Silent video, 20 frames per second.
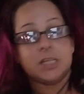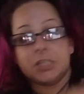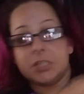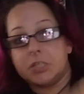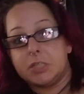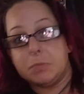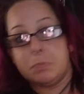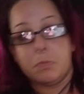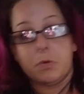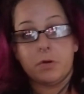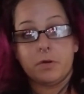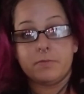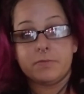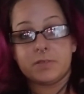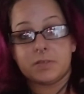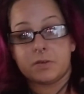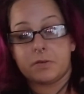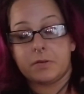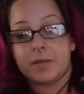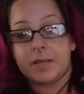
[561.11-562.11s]
She moves
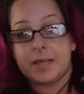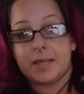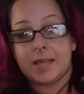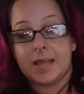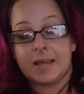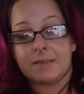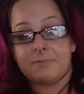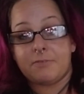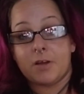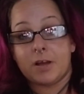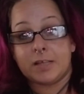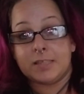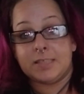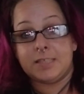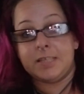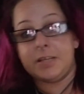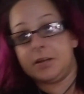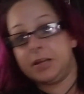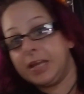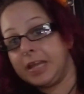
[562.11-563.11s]
so he can't fucking
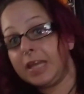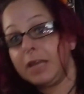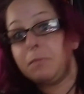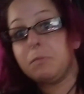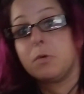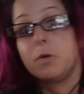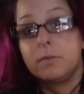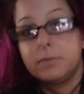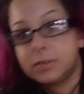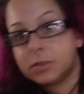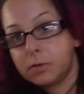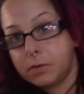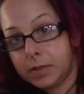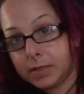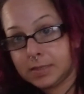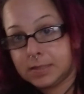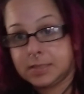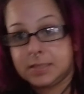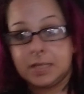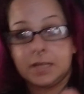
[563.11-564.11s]
see her. He moves so he
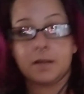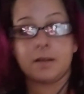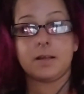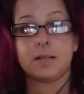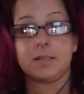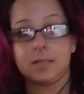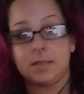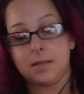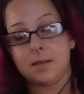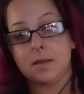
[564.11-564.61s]
can see her.